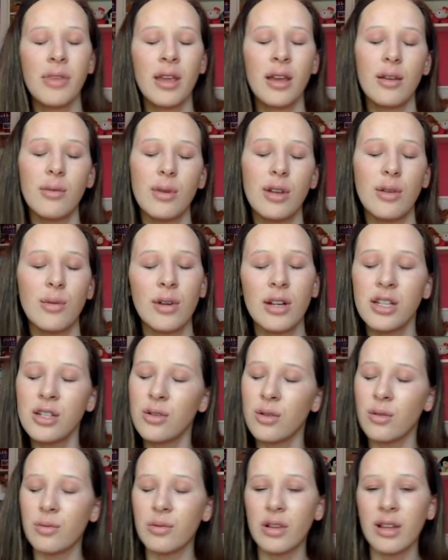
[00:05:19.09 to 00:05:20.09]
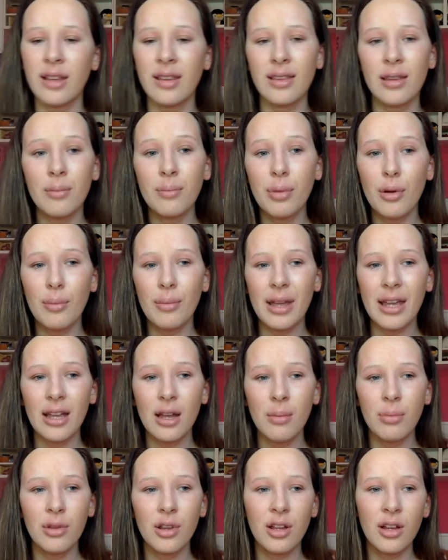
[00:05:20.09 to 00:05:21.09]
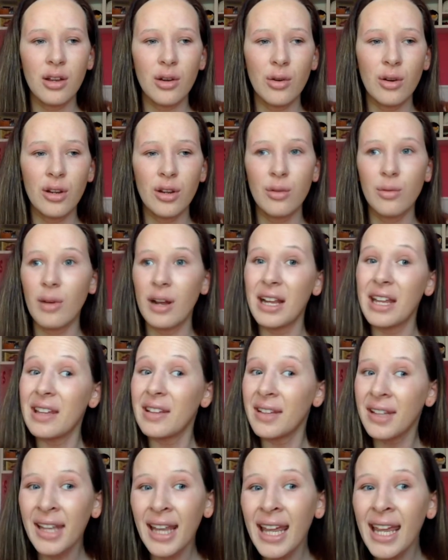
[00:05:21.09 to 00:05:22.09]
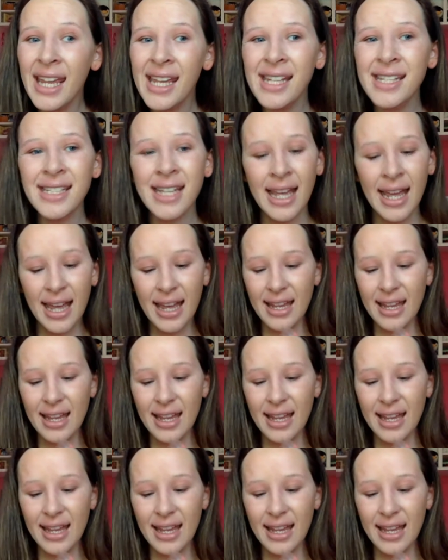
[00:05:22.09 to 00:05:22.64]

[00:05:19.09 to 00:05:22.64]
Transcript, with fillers: when you want to do a really simple makeup look or you're running late.